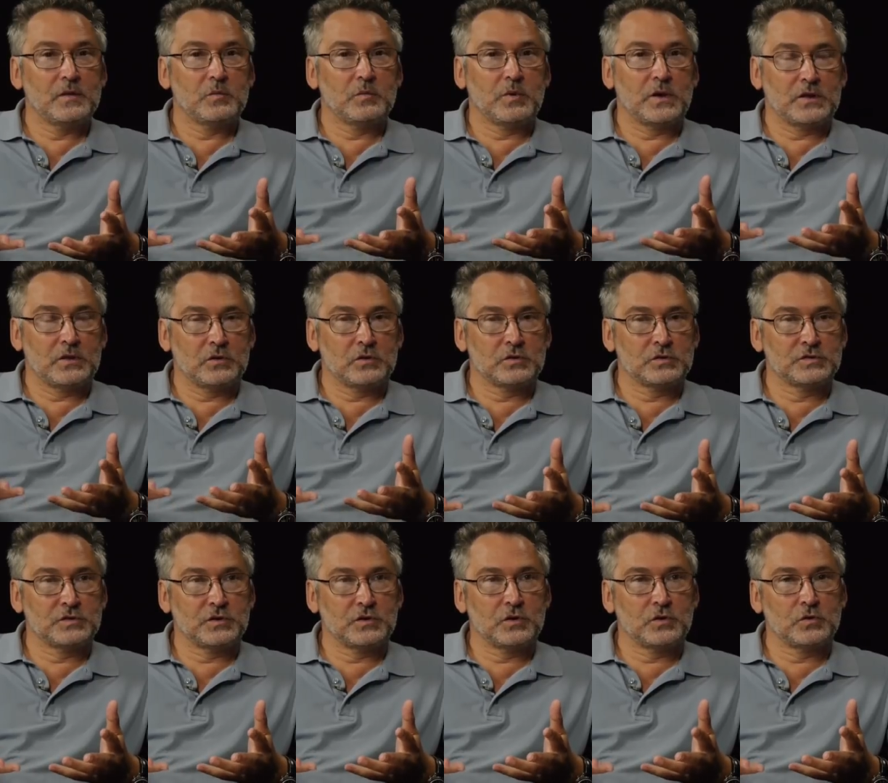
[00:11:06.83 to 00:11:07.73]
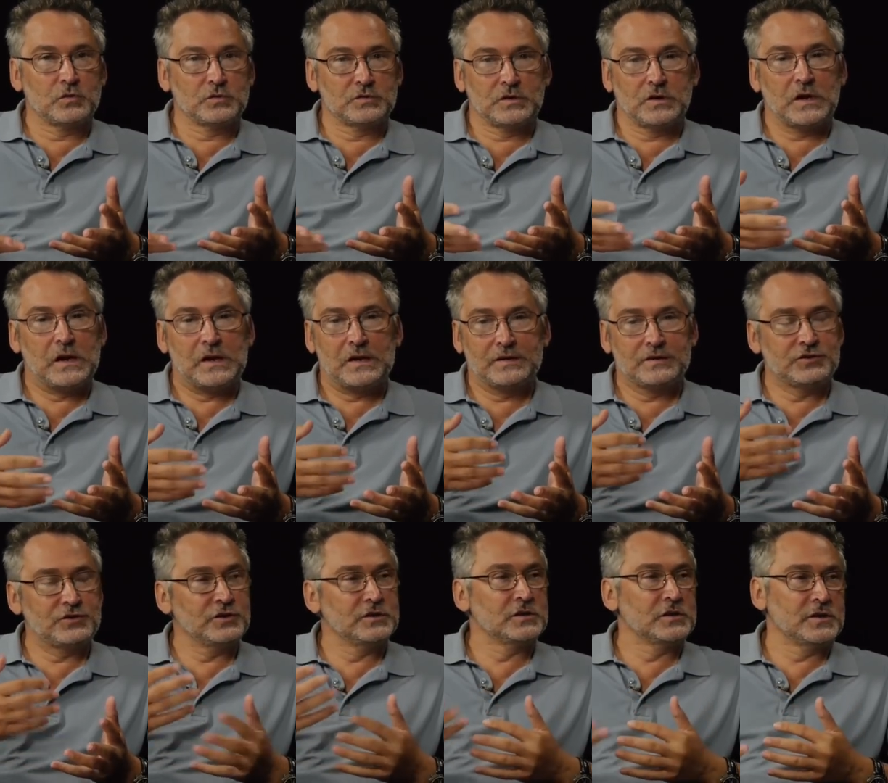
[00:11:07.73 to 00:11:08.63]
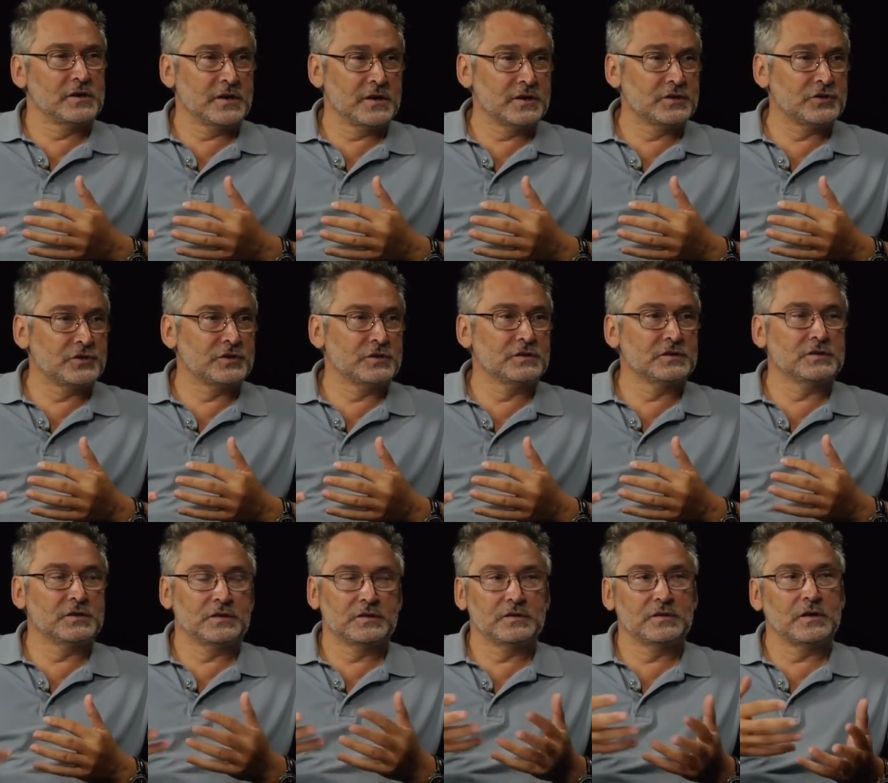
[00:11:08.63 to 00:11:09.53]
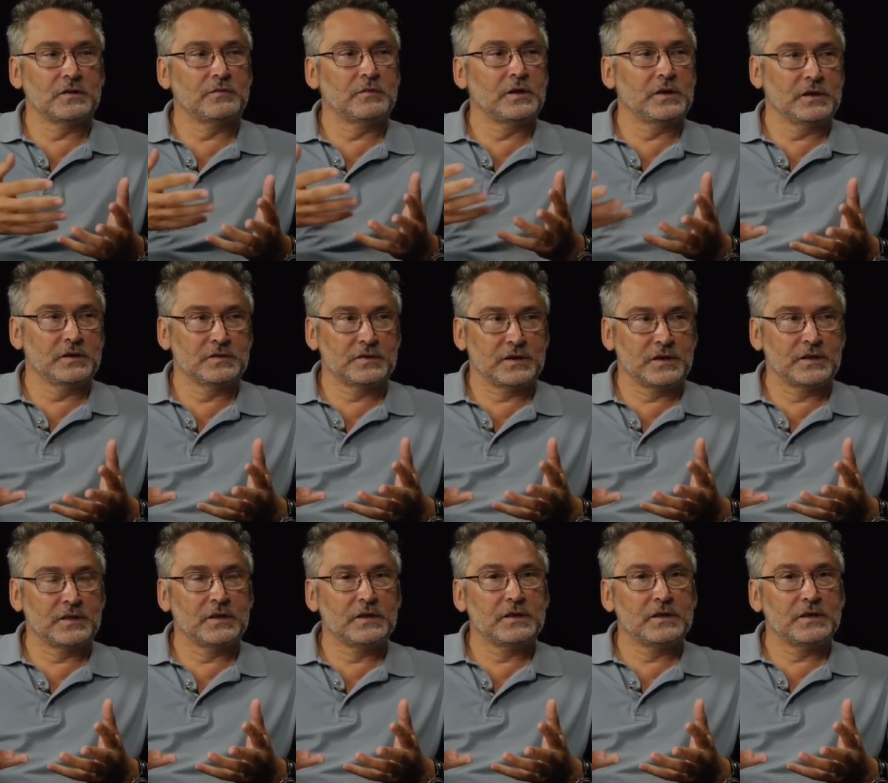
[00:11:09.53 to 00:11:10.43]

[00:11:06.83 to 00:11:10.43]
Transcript: but also the allergic reactions and stuff like that,